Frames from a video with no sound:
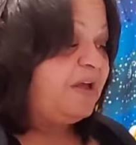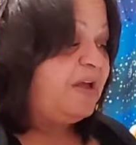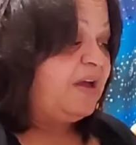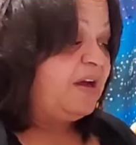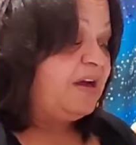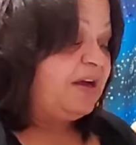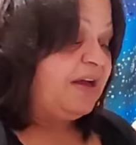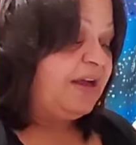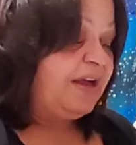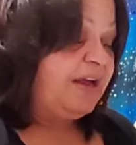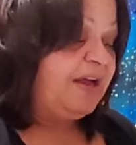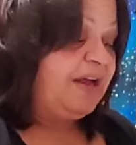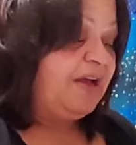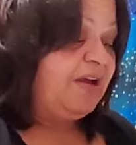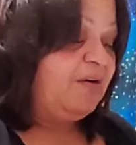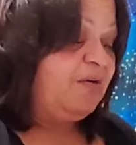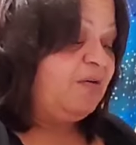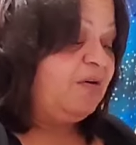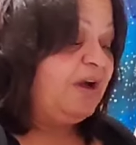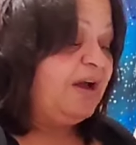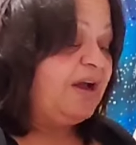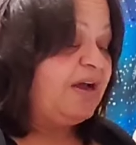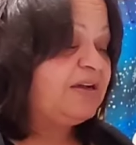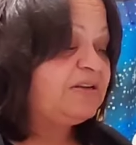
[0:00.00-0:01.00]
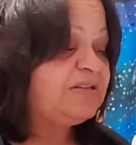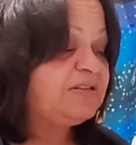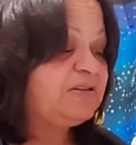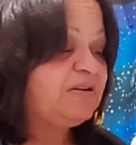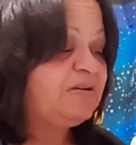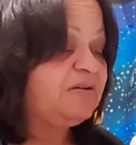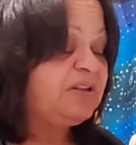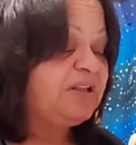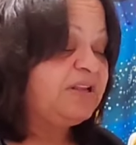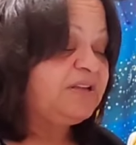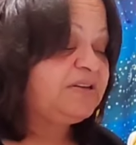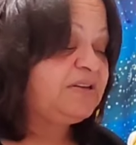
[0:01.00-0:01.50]
thing again. Okay.
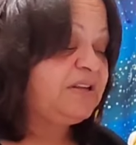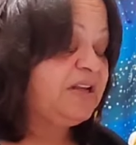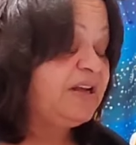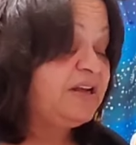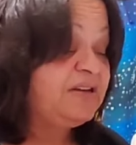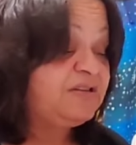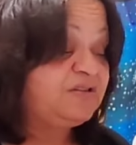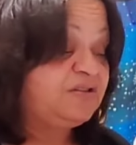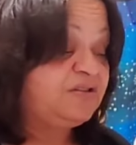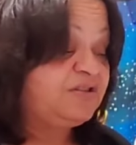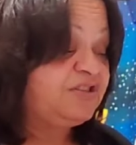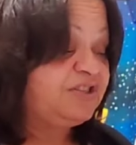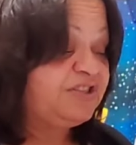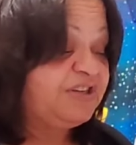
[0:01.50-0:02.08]
So things are